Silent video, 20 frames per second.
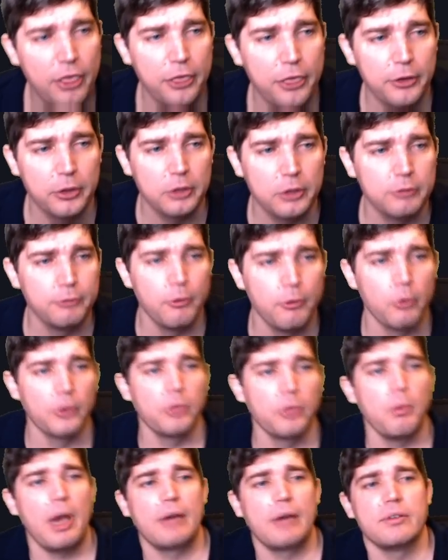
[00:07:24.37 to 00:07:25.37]
third,
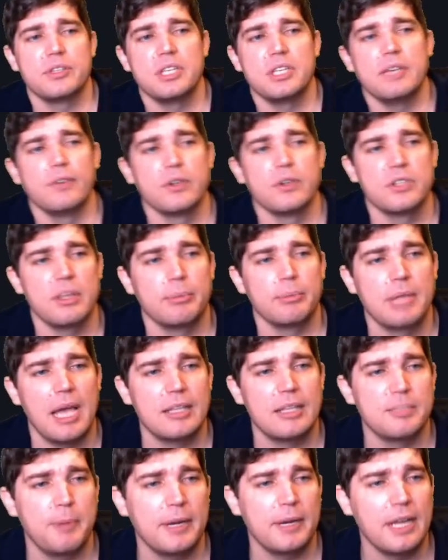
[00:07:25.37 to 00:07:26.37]
fourth, wide receivers
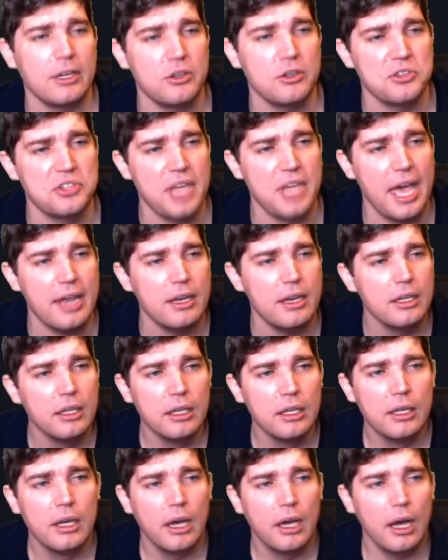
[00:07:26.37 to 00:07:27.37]
sometimes, depending on your set.
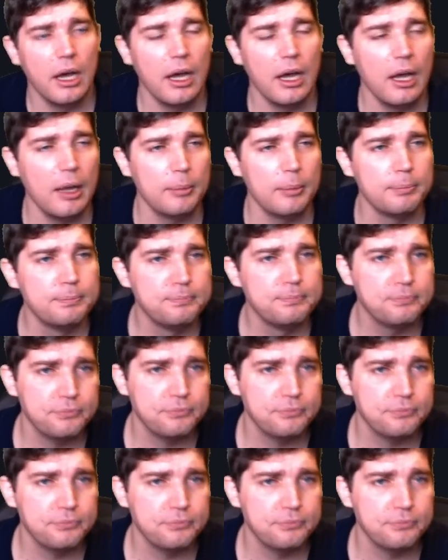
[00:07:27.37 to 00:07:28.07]
Um,